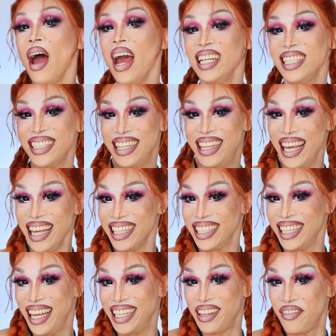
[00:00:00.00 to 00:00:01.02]
right,
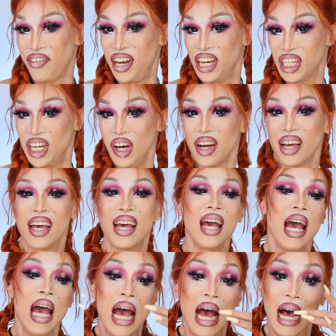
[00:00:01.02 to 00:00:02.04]
this is the finished look.
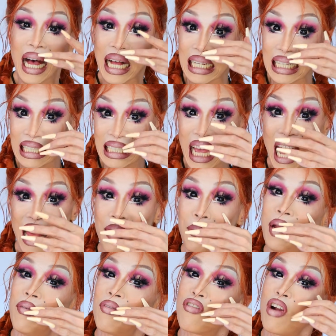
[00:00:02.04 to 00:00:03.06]
Had a
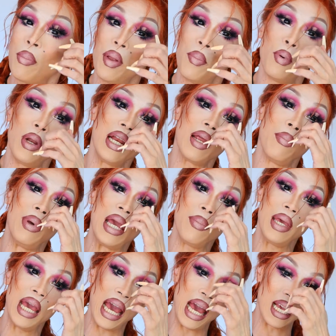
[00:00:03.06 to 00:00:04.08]
bit of trouble putting the
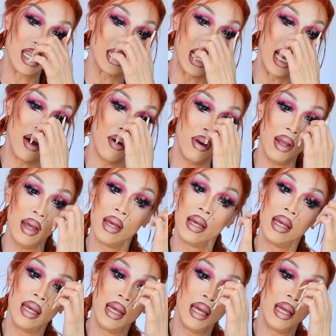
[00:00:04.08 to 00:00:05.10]
baby hairs down.
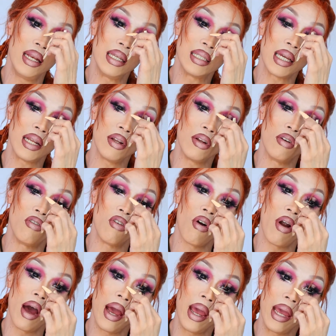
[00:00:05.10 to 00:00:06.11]
They started to
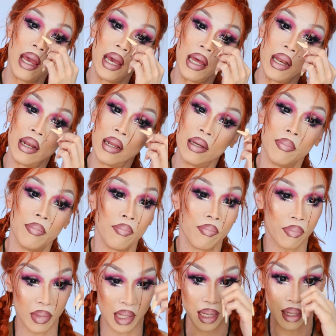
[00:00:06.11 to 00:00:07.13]
dry and
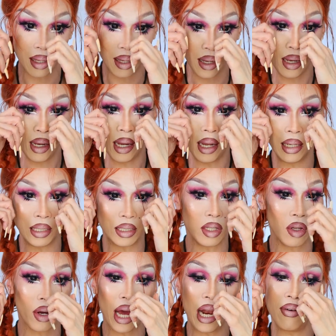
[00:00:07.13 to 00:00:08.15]
just
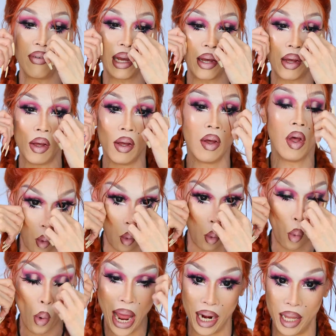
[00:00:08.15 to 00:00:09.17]
look kind of like a
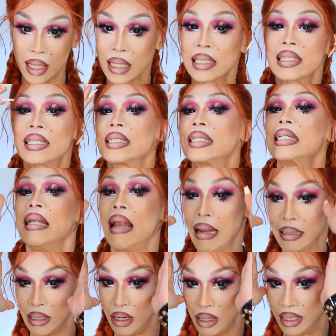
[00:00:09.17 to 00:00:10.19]
wet little
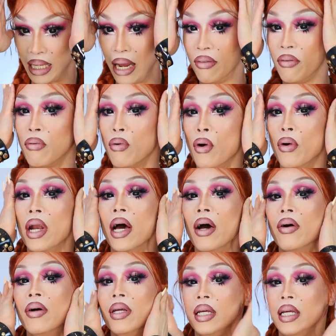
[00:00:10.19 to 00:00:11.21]
slut on the side of the road
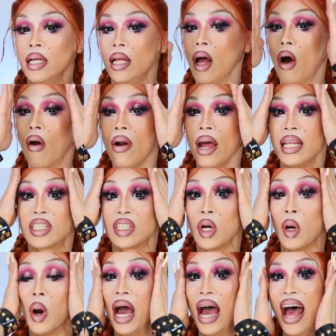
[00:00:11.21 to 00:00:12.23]
now. All right,
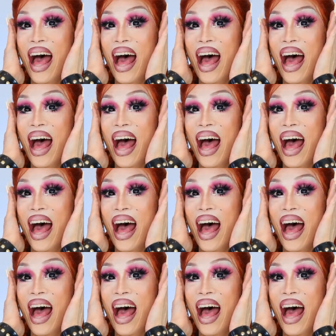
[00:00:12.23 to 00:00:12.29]
so